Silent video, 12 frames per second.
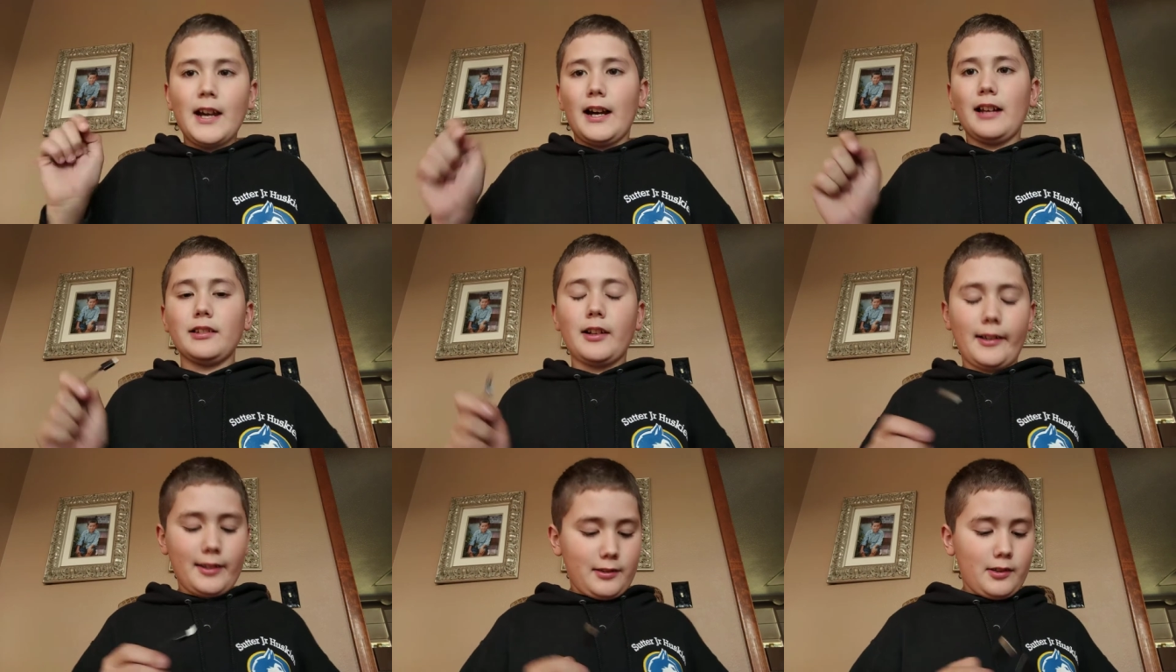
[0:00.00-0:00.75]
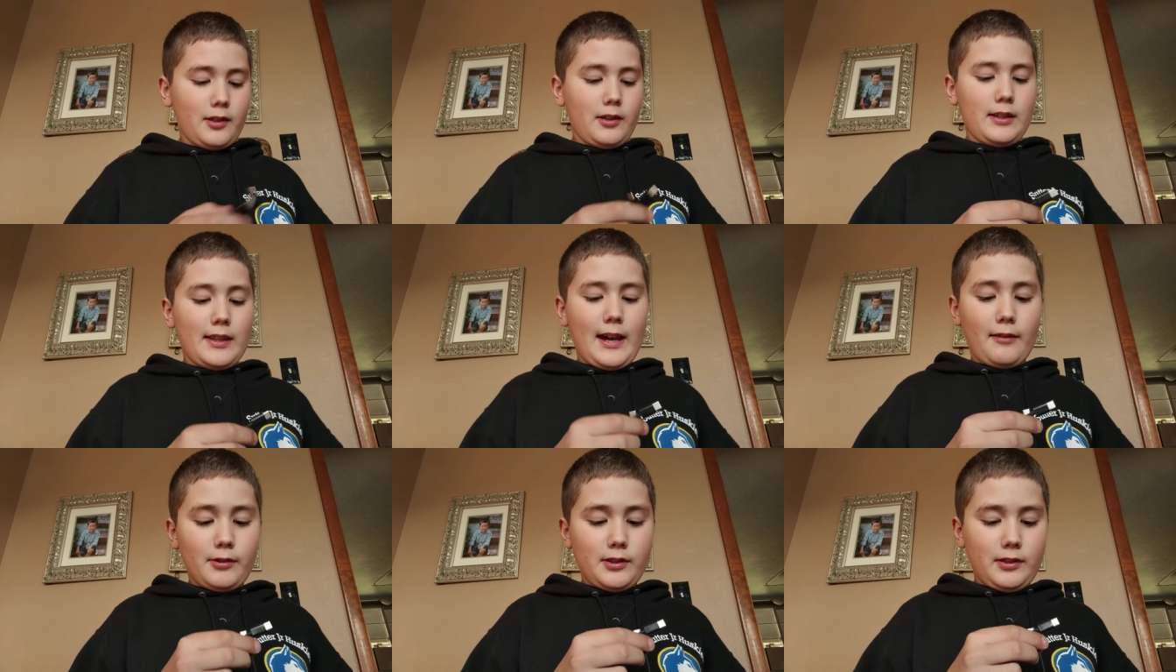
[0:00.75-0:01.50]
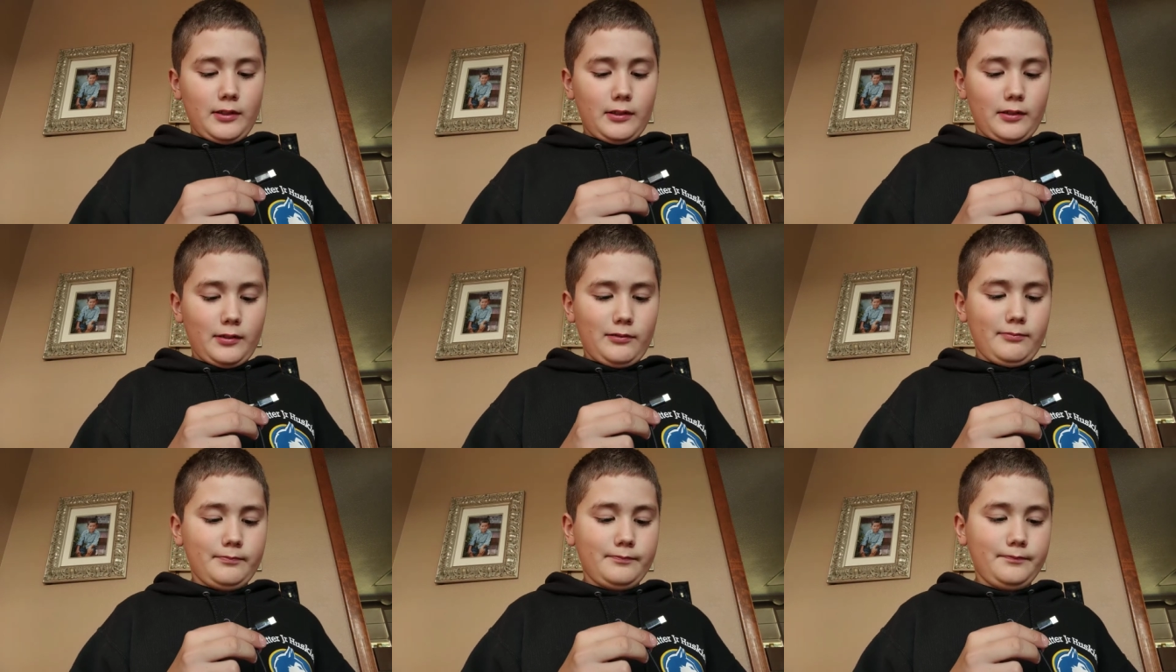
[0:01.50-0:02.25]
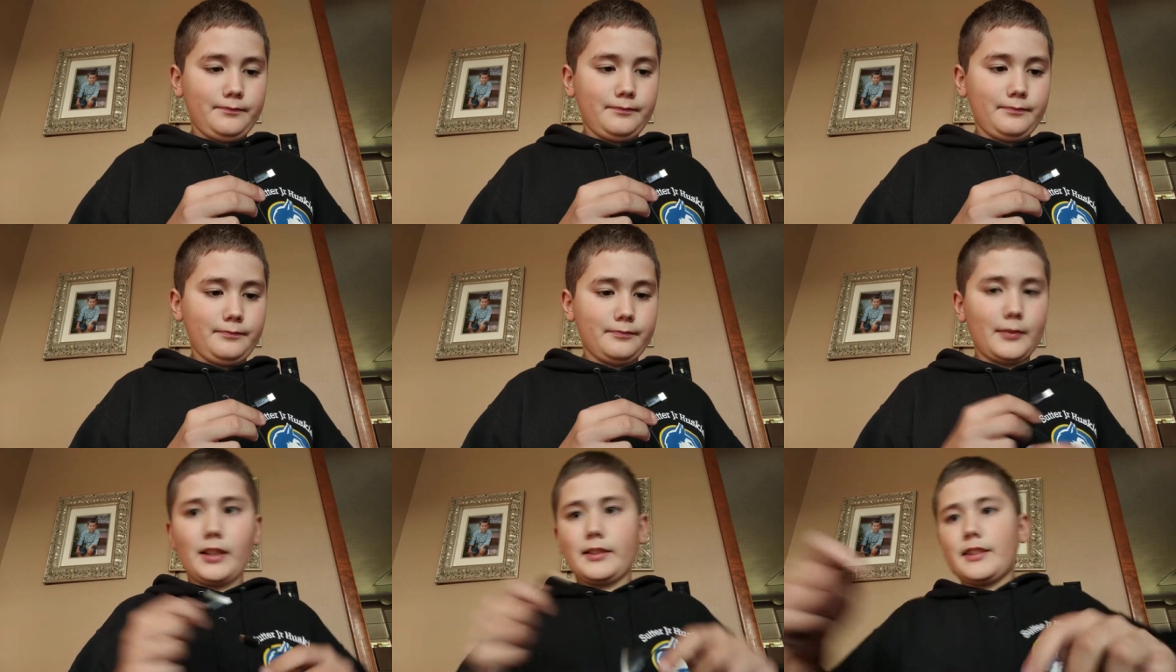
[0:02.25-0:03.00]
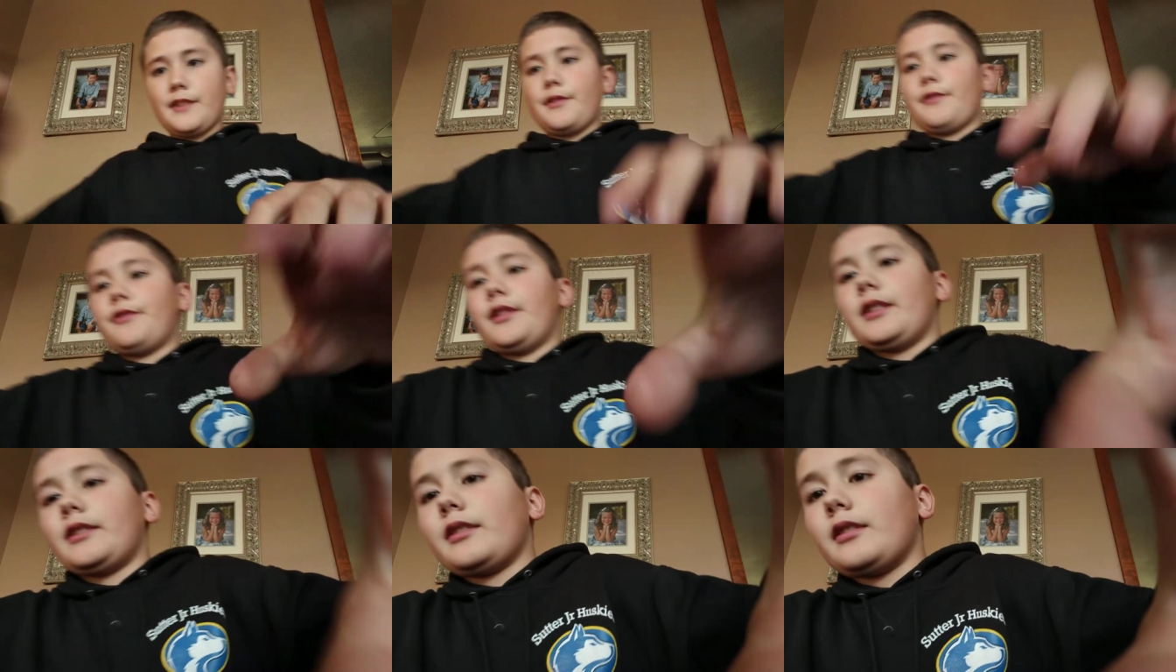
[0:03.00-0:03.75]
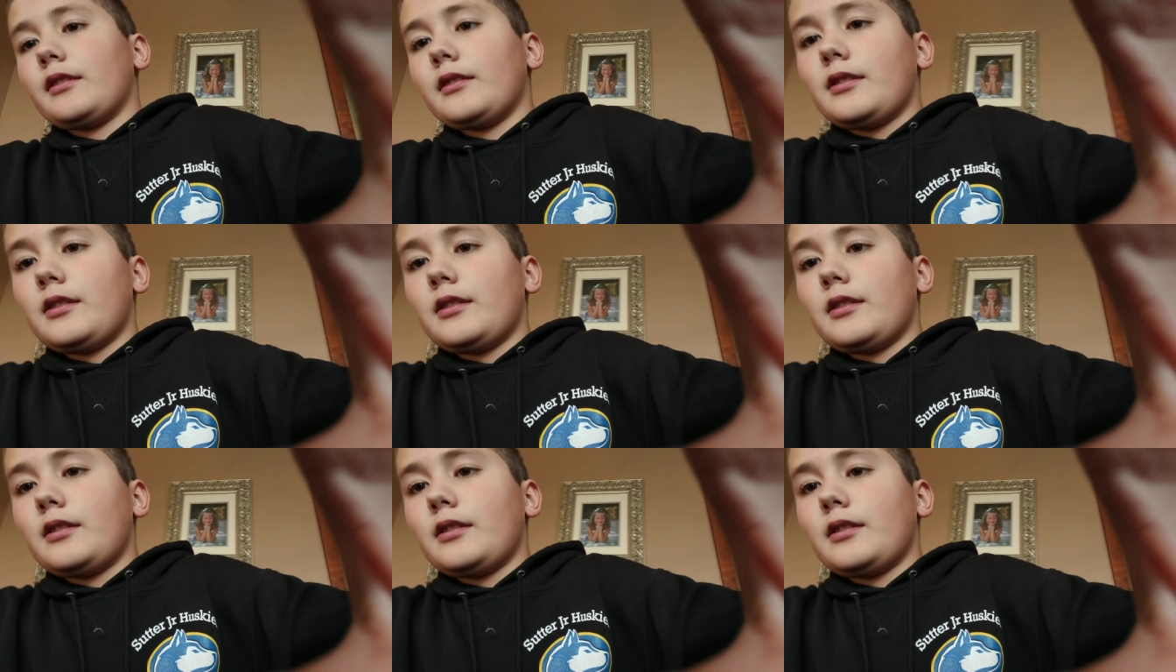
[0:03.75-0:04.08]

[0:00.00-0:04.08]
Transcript: I lost the that one, so let's see if it fits.